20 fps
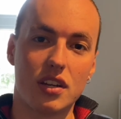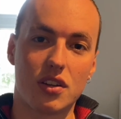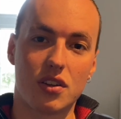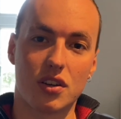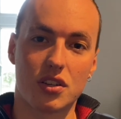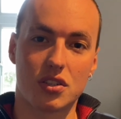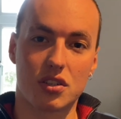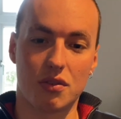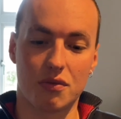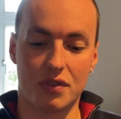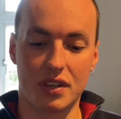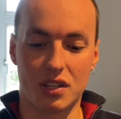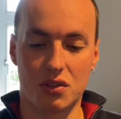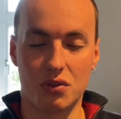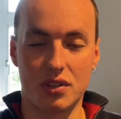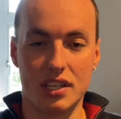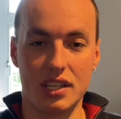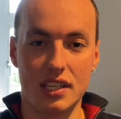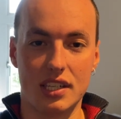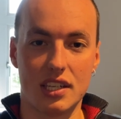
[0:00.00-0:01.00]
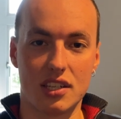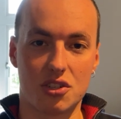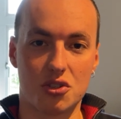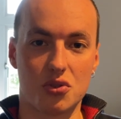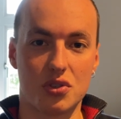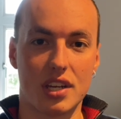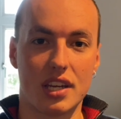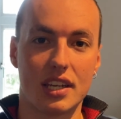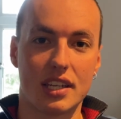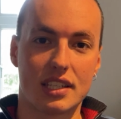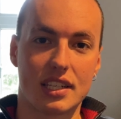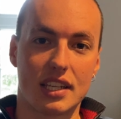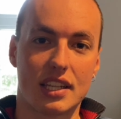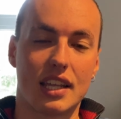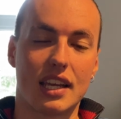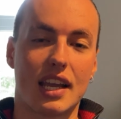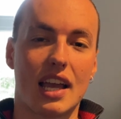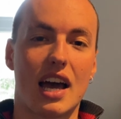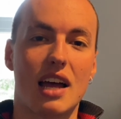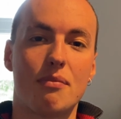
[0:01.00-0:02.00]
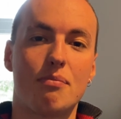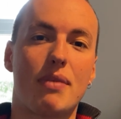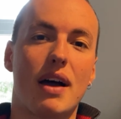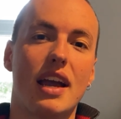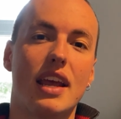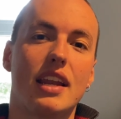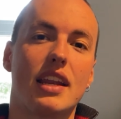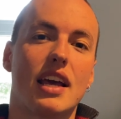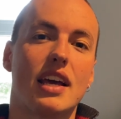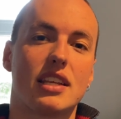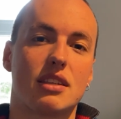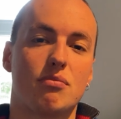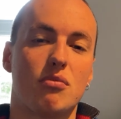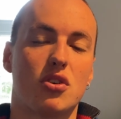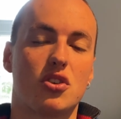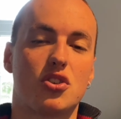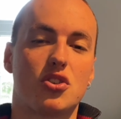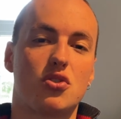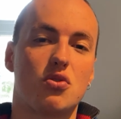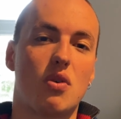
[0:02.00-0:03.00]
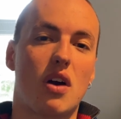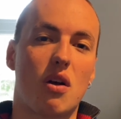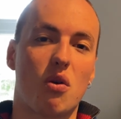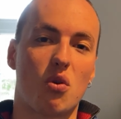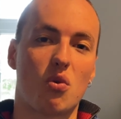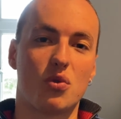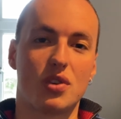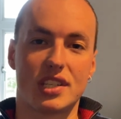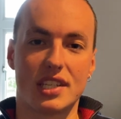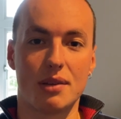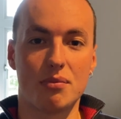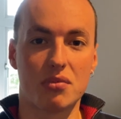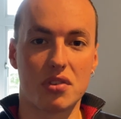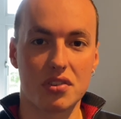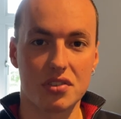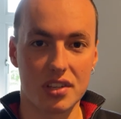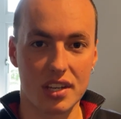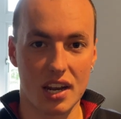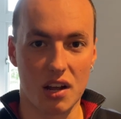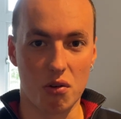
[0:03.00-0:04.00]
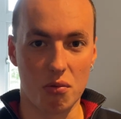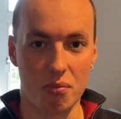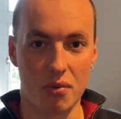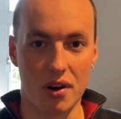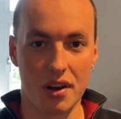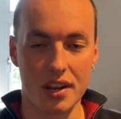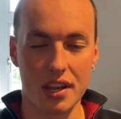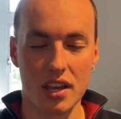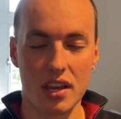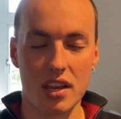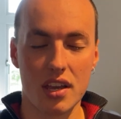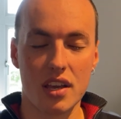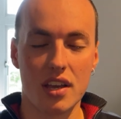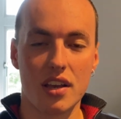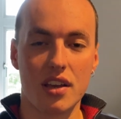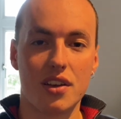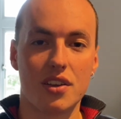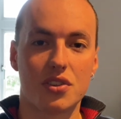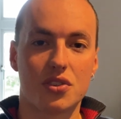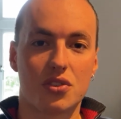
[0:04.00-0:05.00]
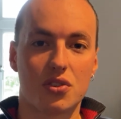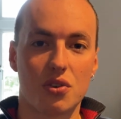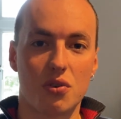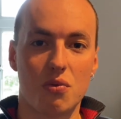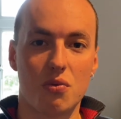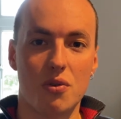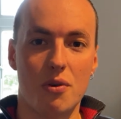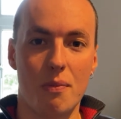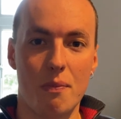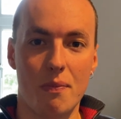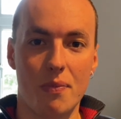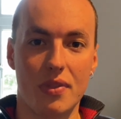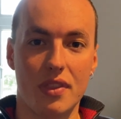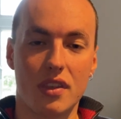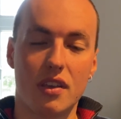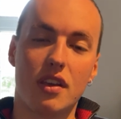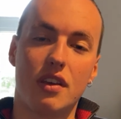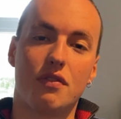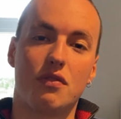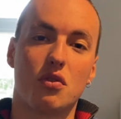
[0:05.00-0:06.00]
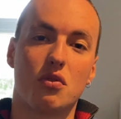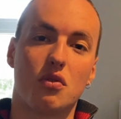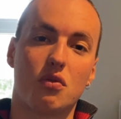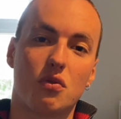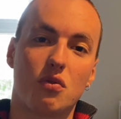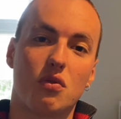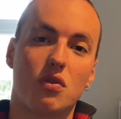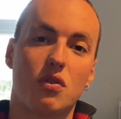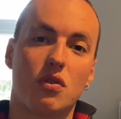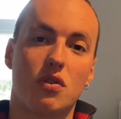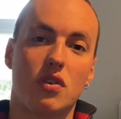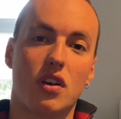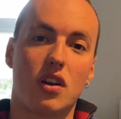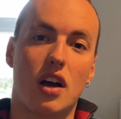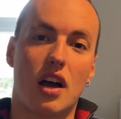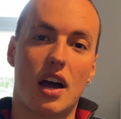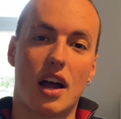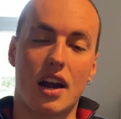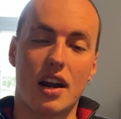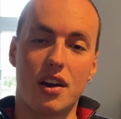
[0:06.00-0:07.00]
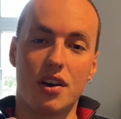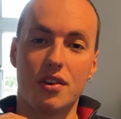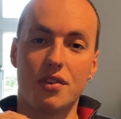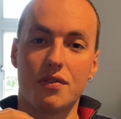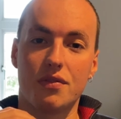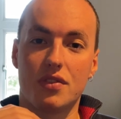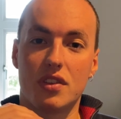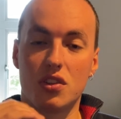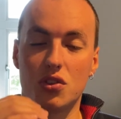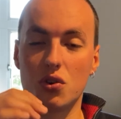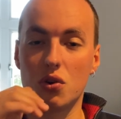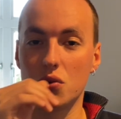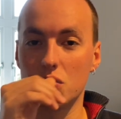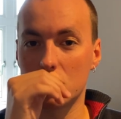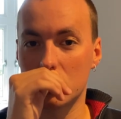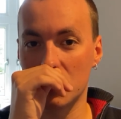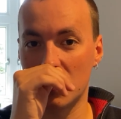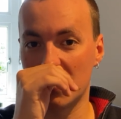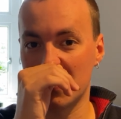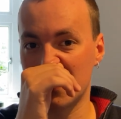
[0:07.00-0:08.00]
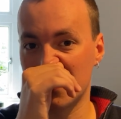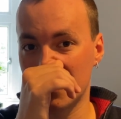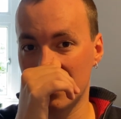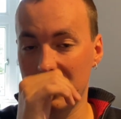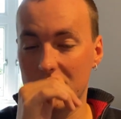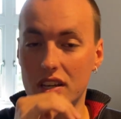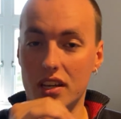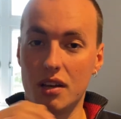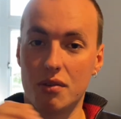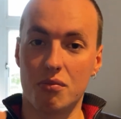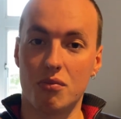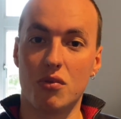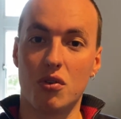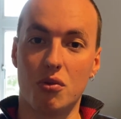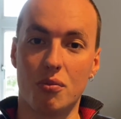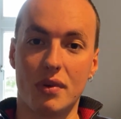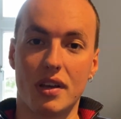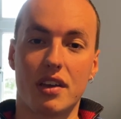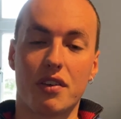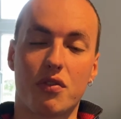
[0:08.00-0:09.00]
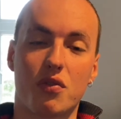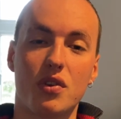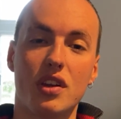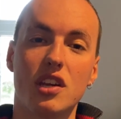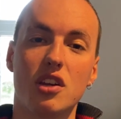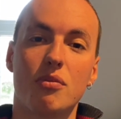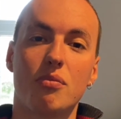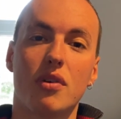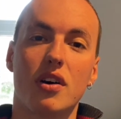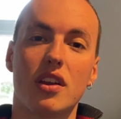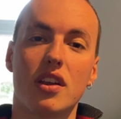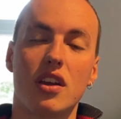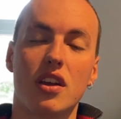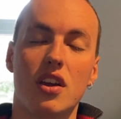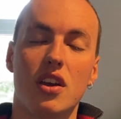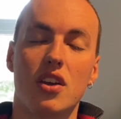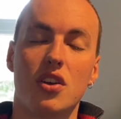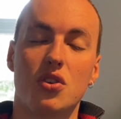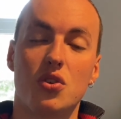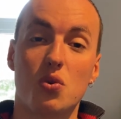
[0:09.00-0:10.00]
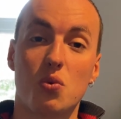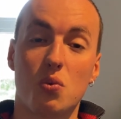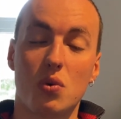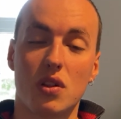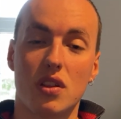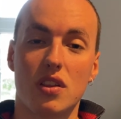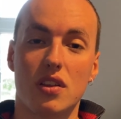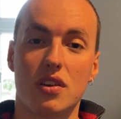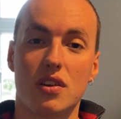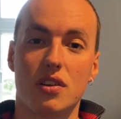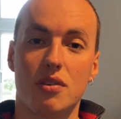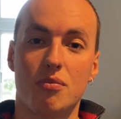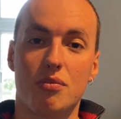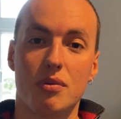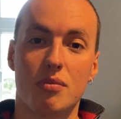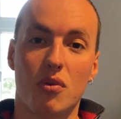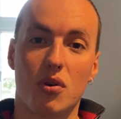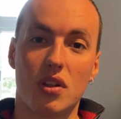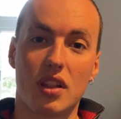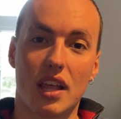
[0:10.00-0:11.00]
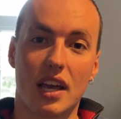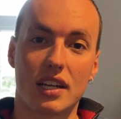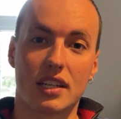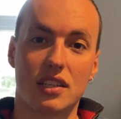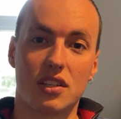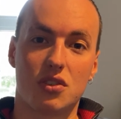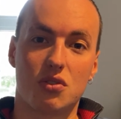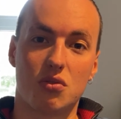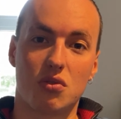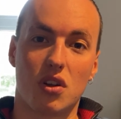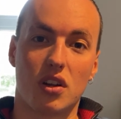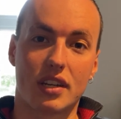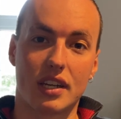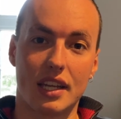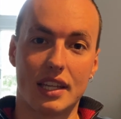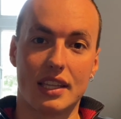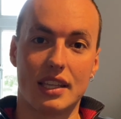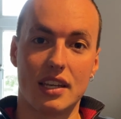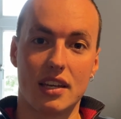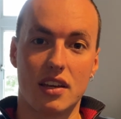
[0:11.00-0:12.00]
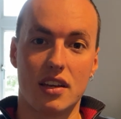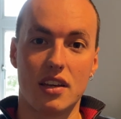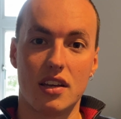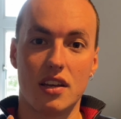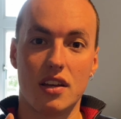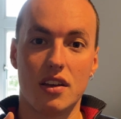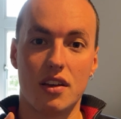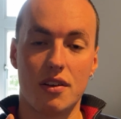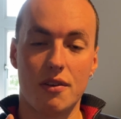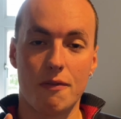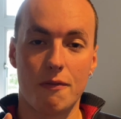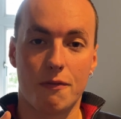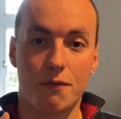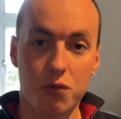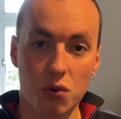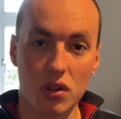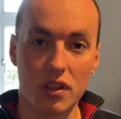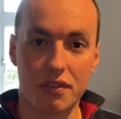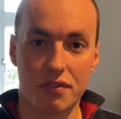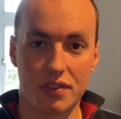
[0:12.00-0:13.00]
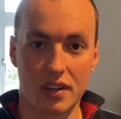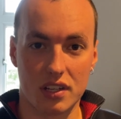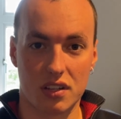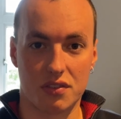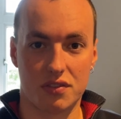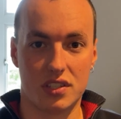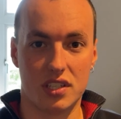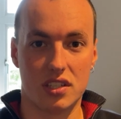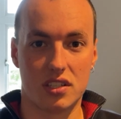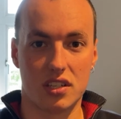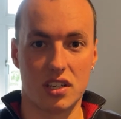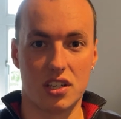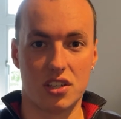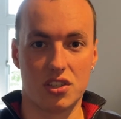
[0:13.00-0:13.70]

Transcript: does something to these estrogenics that they can't bind as much to our receptors in our body. So if you higher the dose of omega-3 in your body, you will be more likely to not get the full effect of these